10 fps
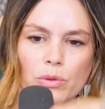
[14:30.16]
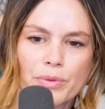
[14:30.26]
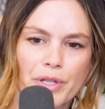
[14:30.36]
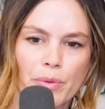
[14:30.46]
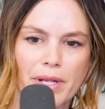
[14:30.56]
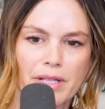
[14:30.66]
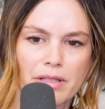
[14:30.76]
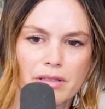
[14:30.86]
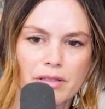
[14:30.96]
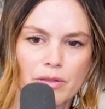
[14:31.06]
old were you
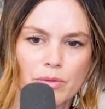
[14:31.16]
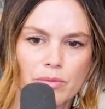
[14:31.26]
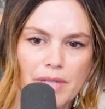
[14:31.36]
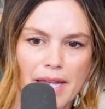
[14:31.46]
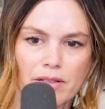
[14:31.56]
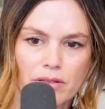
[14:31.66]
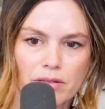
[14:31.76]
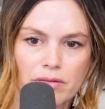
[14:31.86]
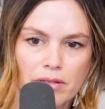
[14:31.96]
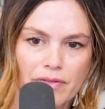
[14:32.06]
when you gained
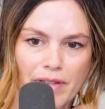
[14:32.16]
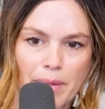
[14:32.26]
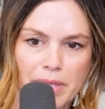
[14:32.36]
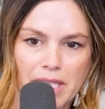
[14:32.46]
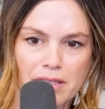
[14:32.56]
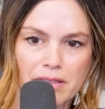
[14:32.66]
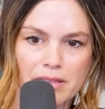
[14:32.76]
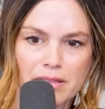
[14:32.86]
the family?